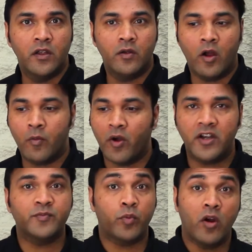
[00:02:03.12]
our
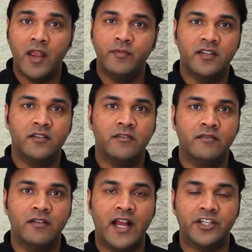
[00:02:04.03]
body's primed
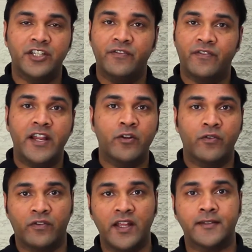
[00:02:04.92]
to actually fight or
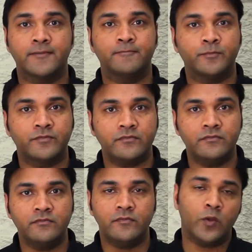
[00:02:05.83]
flight
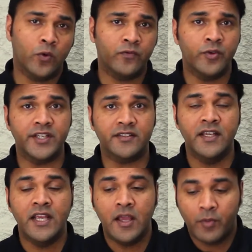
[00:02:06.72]
or freeze,
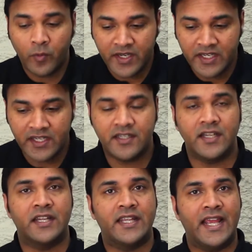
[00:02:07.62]
but we need to
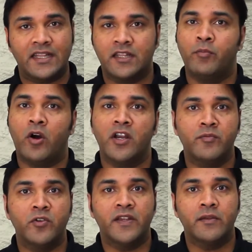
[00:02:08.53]
get the body
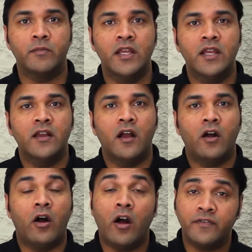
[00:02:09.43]
moving.
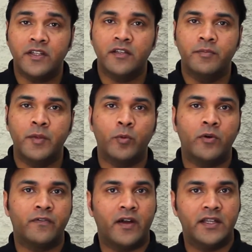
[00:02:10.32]
Often people will
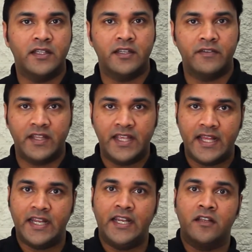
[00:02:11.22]
find that if they get
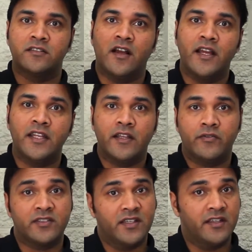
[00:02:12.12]
an anxiety level,
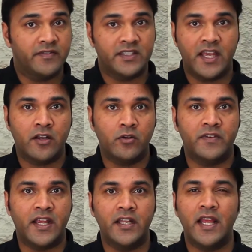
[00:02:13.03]
say it's 10 out of
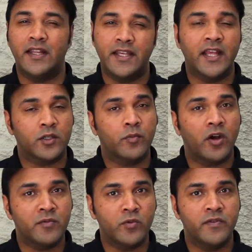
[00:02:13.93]
10, and they get their
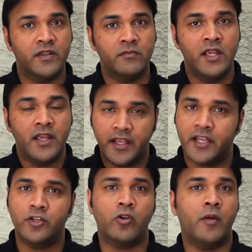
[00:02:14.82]
body moving, it
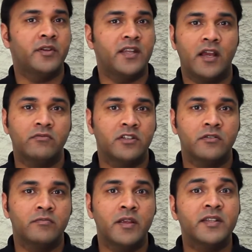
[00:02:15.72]
can drop it down to
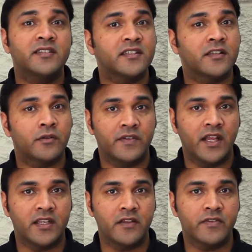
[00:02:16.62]
maybe 6 out of
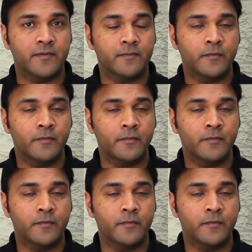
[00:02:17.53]
10 even.